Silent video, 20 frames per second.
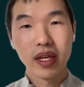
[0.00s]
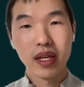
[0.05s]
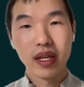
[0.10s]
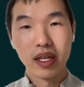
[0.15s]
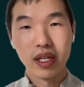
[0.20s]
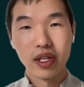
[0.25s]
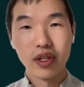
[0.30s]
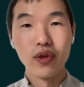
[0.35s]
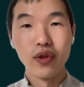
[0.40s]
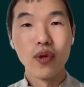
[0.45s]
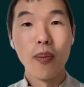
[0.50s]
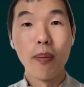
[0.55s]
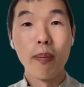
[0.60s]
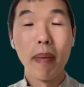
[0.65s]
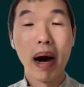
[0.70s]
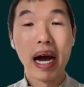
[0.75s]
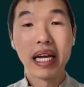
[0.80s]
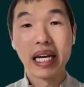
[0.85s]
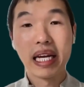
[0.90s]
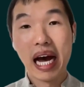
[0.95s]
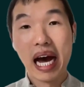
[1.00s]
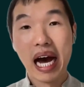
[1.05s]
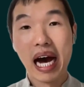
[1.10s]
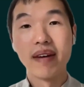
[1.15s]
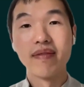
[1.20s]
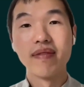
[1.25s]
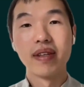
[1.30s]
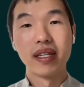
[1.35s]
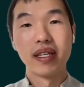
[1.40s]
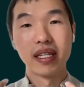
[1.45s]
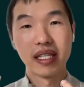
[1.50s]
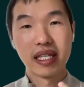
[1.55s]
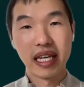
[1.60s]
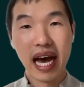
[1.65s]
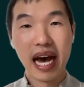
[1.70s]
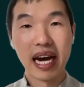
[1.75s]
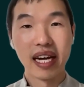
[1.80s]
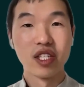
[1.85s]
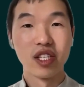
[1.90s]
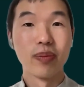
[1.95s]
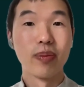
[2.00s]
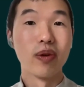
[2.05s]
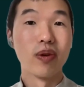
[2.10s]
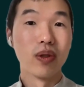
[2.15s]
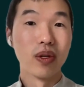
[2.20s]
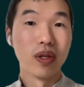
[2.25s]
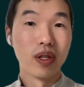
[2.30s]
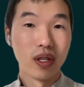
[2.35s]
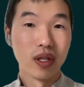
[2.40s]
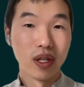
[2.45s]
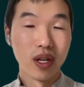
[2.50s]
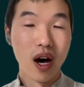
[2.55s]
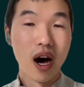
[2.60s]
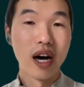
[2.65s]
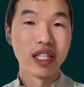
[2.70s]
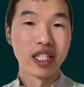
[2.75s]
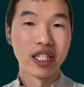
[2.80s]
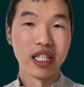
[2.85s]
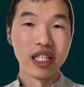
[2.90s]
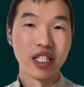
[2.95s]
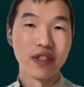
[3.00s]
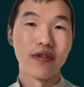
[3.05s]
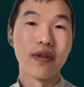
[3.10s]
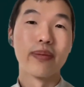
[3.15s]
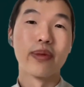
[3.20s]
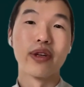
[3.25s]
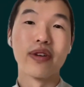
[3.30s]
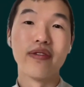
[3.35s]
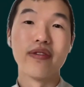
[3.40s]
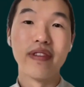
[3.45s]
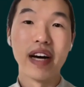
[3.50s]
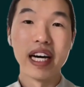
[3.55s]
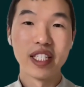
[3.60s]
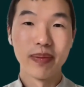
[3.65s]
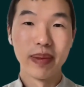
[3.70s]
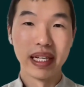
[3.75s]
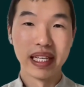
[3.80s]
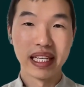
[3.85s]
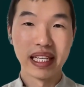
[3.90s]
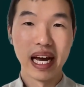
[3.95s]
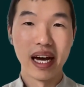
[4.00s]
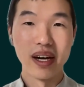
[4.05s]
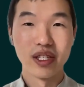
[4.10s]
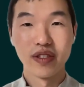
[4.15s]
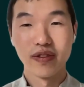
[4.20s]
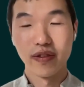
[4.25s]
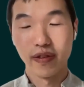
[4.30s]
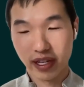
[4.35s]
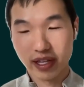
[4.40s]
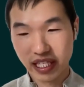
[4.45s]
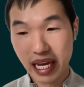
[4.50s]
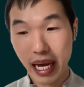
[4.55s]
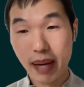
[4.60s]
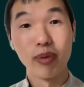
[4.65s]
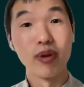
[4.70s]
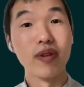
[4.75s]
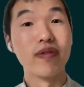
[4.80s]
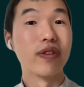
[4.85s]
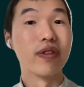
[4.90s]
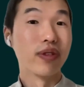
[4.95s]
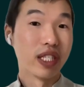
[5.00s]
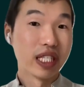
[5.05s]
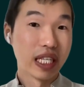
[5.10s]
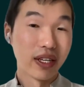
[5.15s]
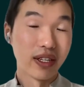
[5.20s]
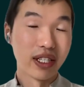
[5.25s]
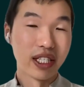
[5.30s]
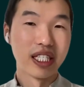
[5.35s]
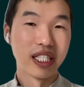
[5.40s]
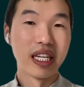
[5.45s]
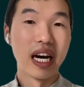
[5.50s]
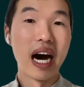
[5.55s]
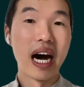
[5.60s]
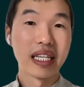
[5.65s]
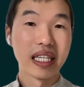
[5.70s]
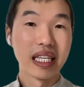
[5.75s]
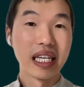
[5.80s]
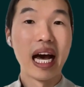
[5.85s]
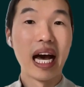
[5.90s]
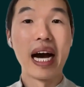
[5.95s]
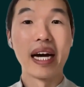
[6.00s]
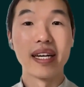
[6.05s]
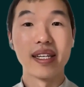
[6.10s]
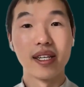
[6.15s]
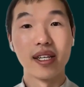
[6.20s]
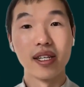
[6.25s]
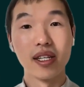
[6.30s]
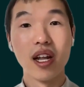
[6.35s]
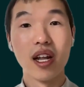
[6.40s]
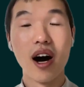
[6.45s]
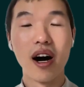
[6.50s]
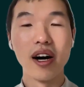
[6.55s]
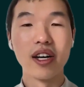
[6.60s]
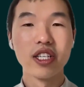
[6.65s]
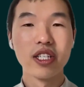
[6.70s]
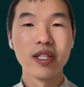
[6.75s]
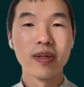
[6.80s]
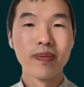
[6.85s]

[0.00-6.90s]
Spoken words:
you might have taxable losses from your investment accounts. For example, if you sell a stock at a loss,